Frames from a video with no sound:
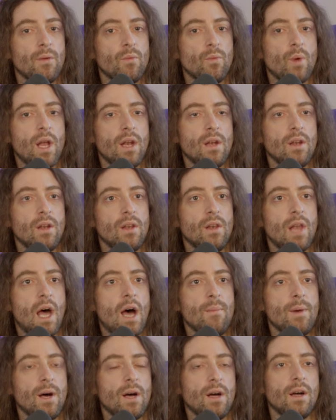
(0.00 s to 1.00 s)
when
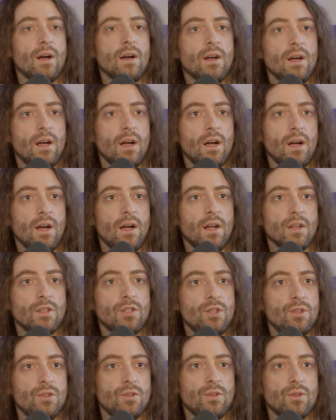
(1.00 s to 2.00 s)
Llama uh,
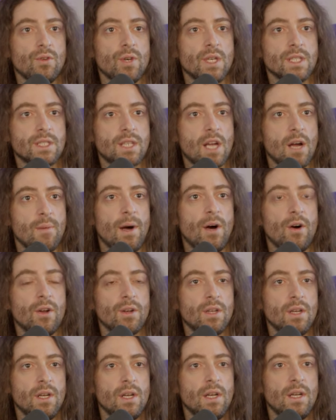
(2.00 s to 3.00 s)
two has come
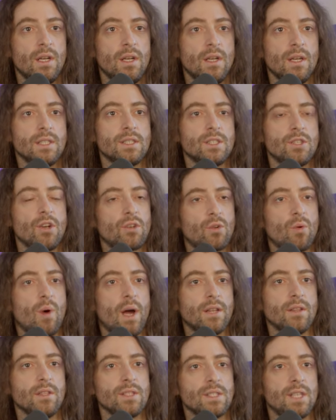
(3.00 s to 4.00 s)
out, it's not
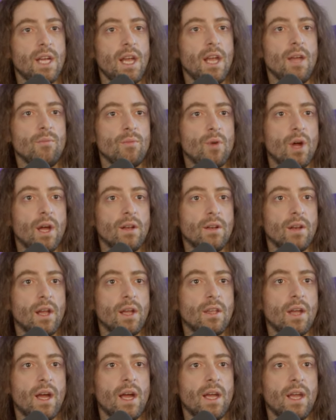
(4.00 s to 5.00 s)
quite the same, right?
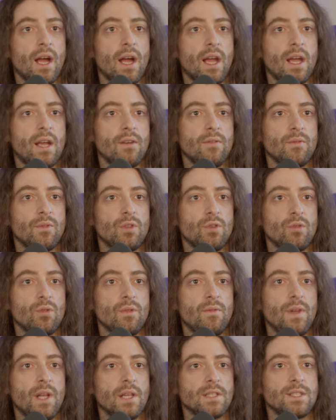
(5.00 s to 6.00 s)
Like I, I to
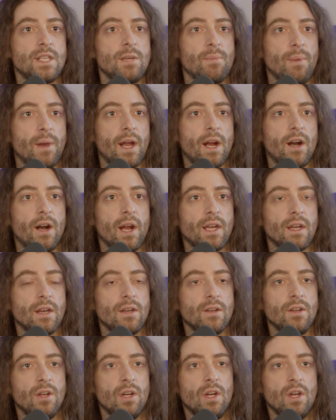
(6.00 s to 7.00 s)
the VLC player, I
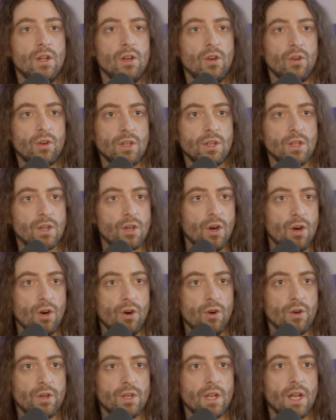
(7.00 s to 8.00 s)
can look at the
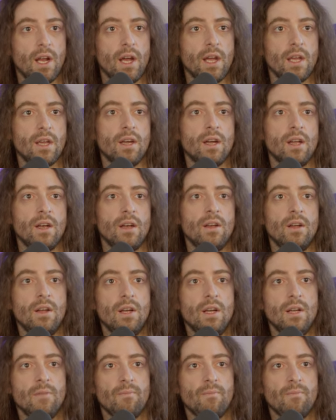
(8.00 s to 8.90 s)
code and I can